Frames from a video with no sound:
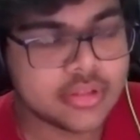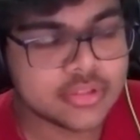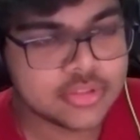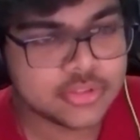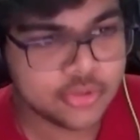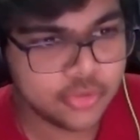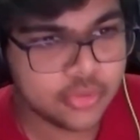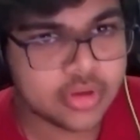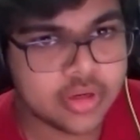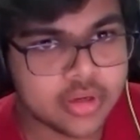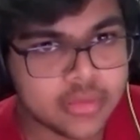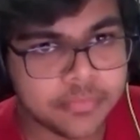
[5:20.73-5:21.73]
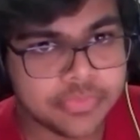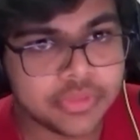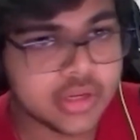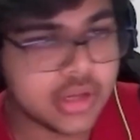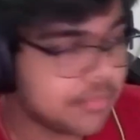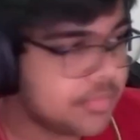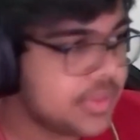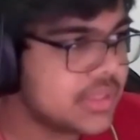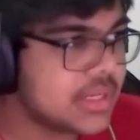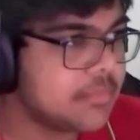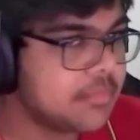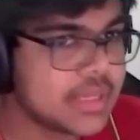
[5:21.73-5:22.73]
So the company
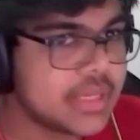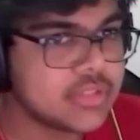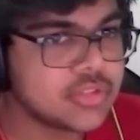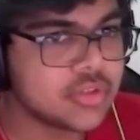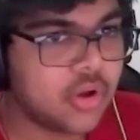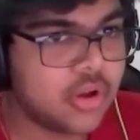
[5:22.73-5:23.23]
that makes